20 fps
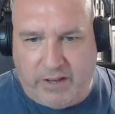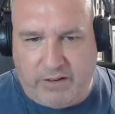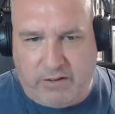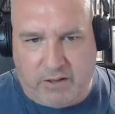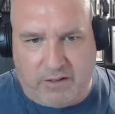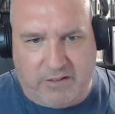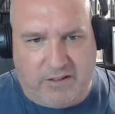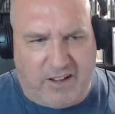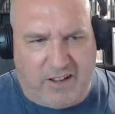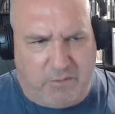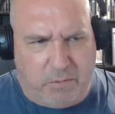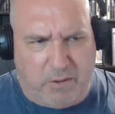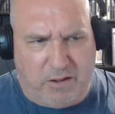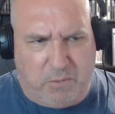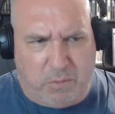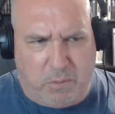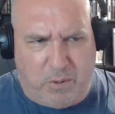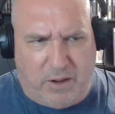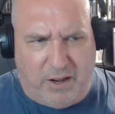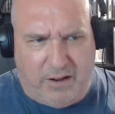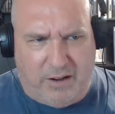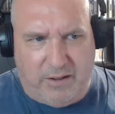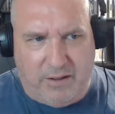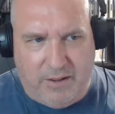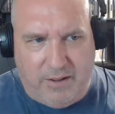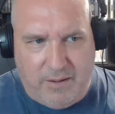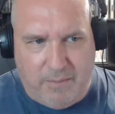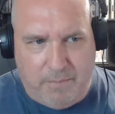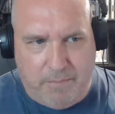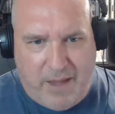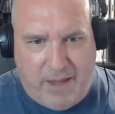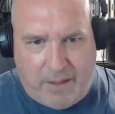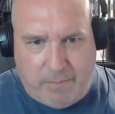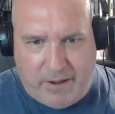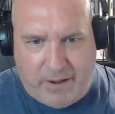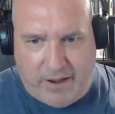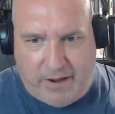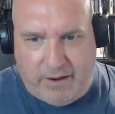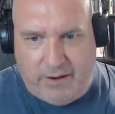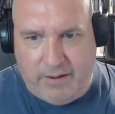It takes place between
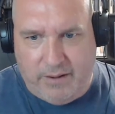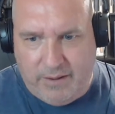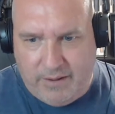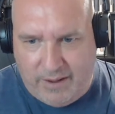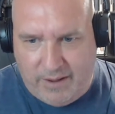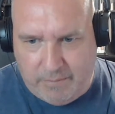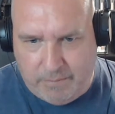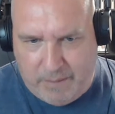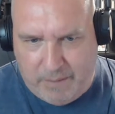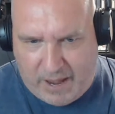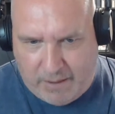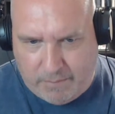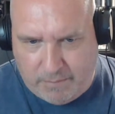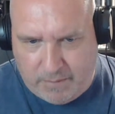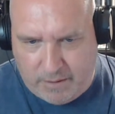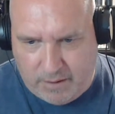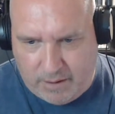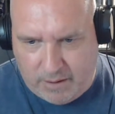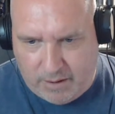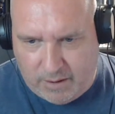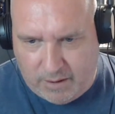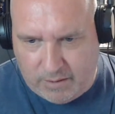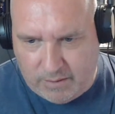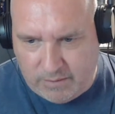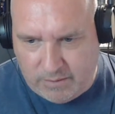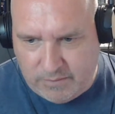Batman and the